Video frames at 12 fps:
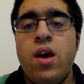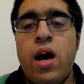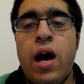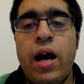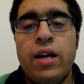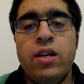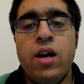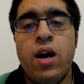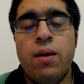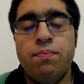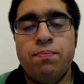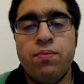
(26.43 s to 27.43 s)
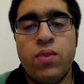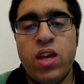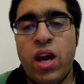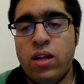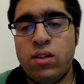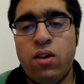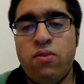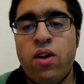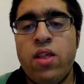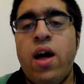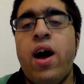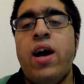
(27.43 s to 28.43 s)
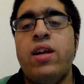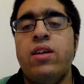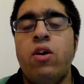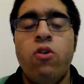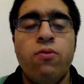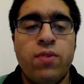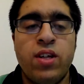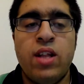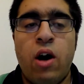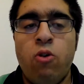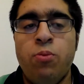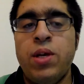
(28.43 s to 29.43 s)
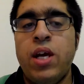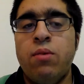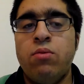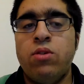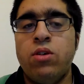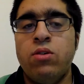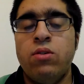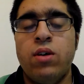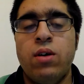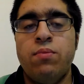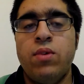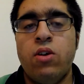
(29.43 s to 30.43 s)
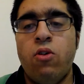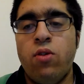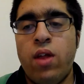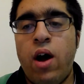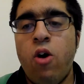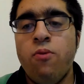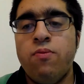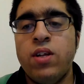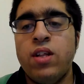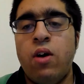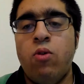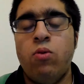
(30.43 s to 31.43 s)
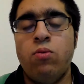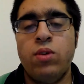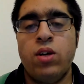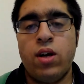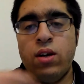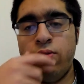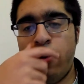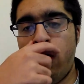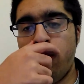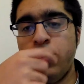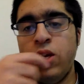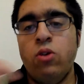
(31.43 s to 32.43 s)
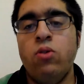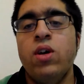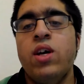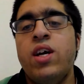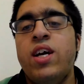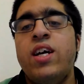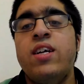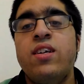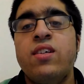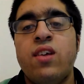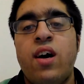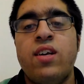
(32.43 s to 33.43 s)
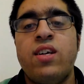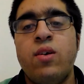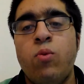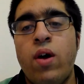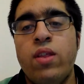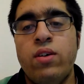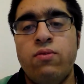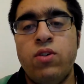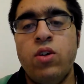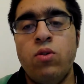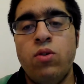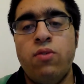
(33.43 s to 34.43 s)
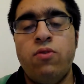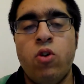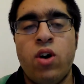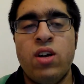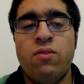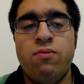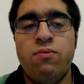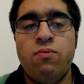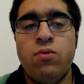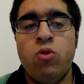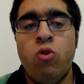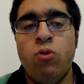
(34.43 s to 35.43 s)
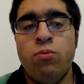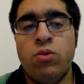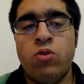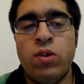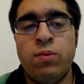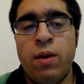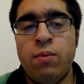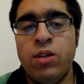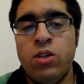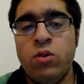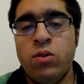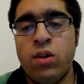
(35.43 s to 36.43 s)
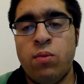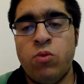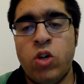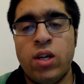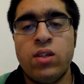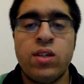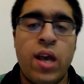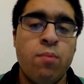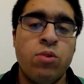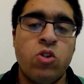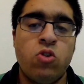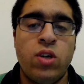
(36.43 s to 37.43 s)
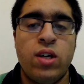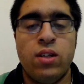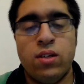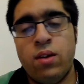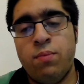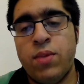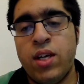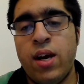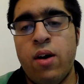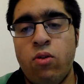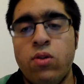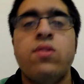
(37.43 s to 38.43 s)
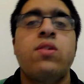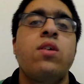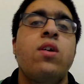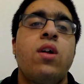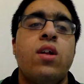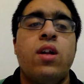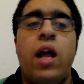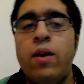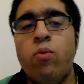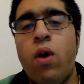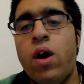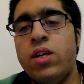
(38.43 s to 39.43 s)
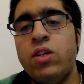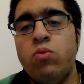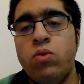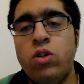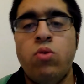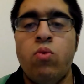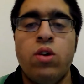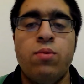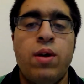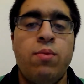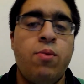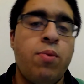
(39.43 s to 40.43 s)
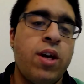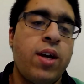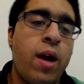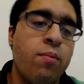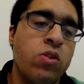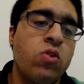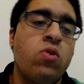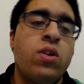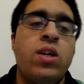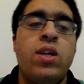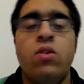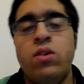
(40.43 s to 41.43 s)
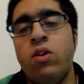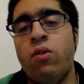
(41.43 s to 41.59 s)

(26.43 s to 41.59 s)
and stuff like that, and hopefully that will be able to that will kind of help you in deciding whether if you're kind of torn between maybe two subjects, chemistry and something else, like why would you want to maybe pick chemistry,